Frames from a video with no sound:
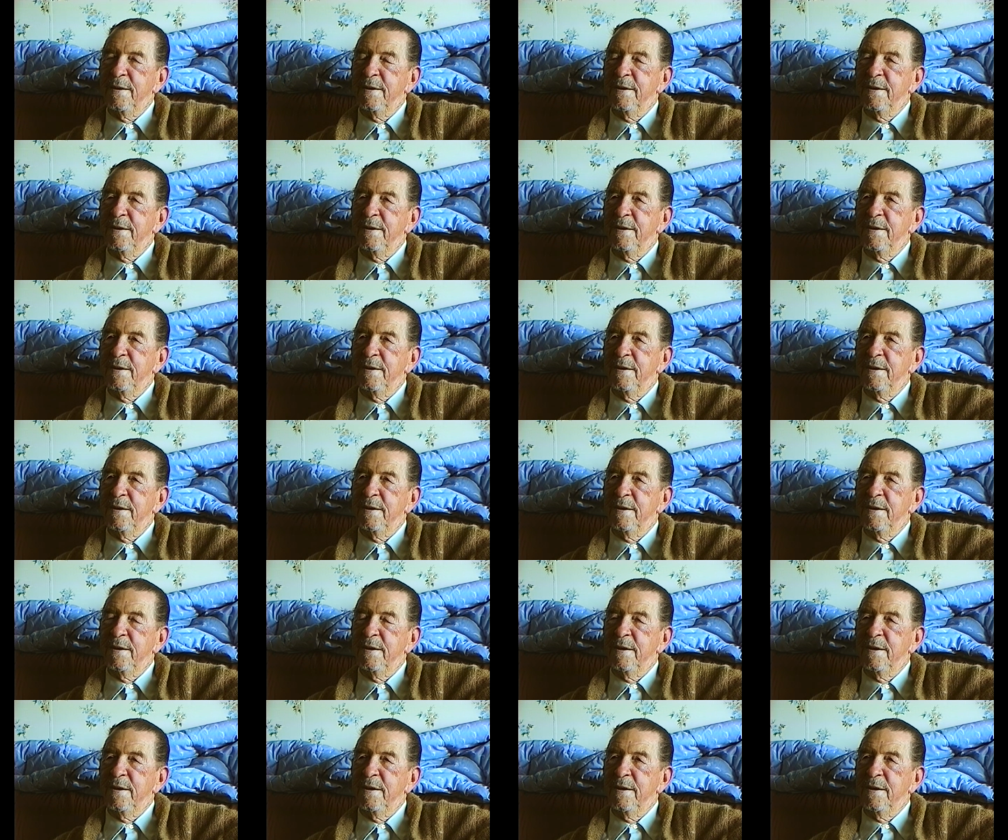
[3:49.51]
and they want to
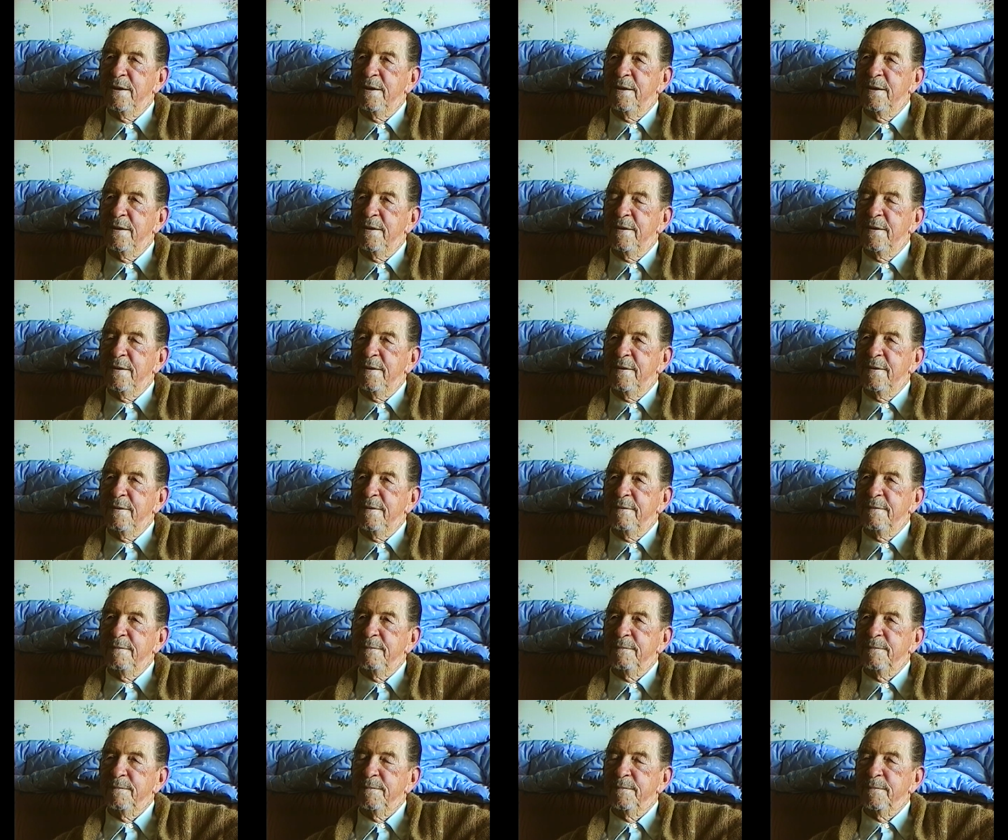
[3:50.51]
know more about the
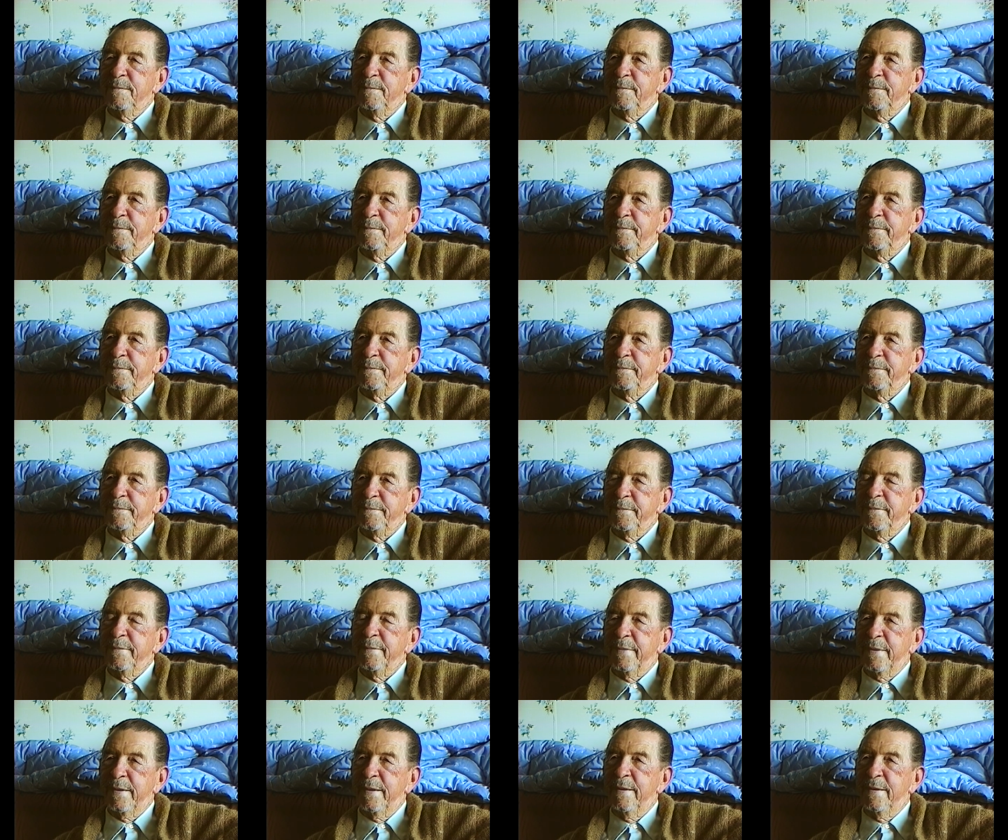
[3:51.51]
intellectual evolution
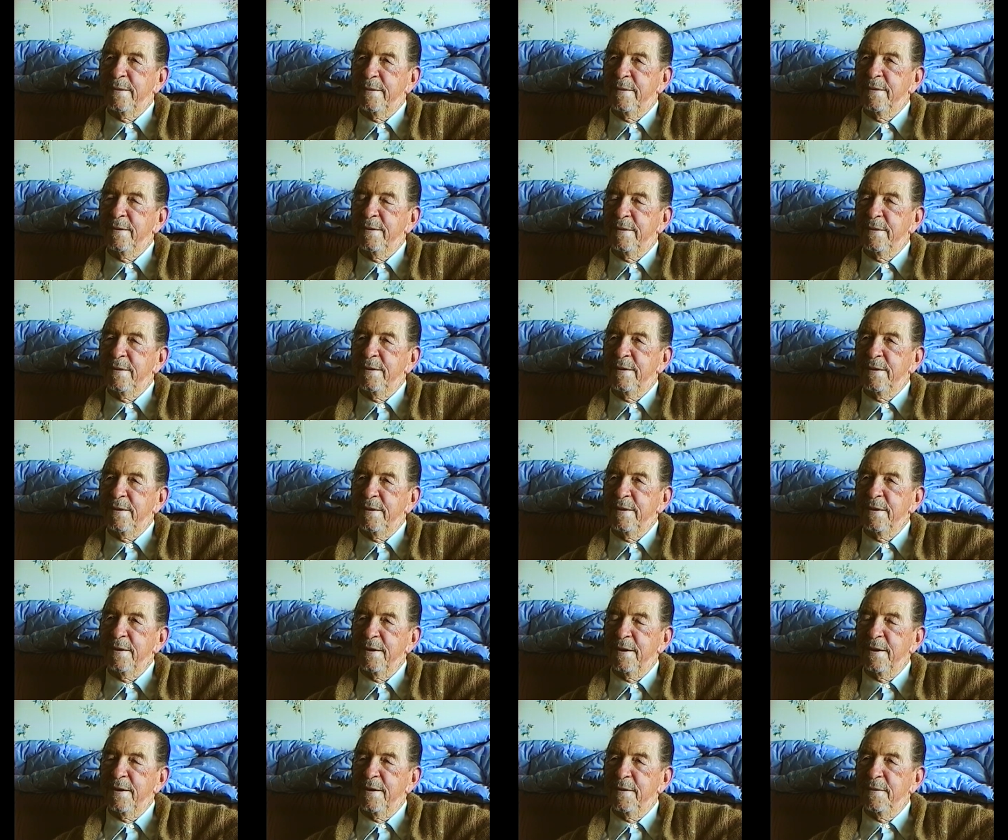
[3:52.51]
of what they have.
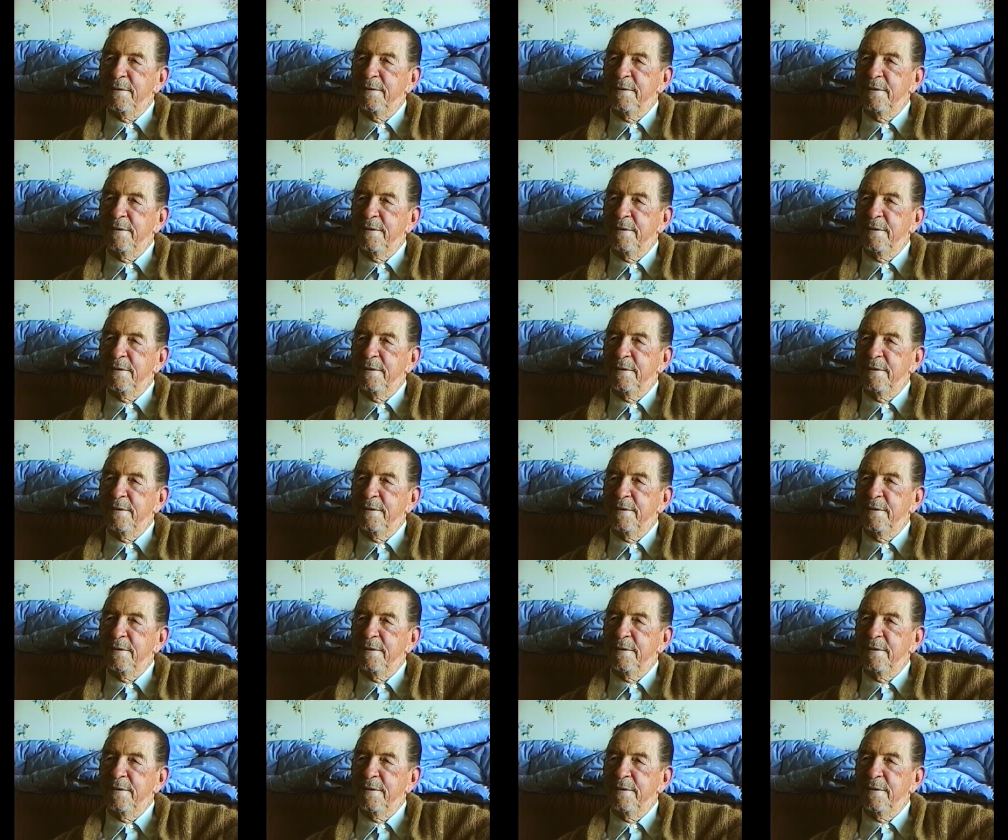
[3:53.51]
Yeah.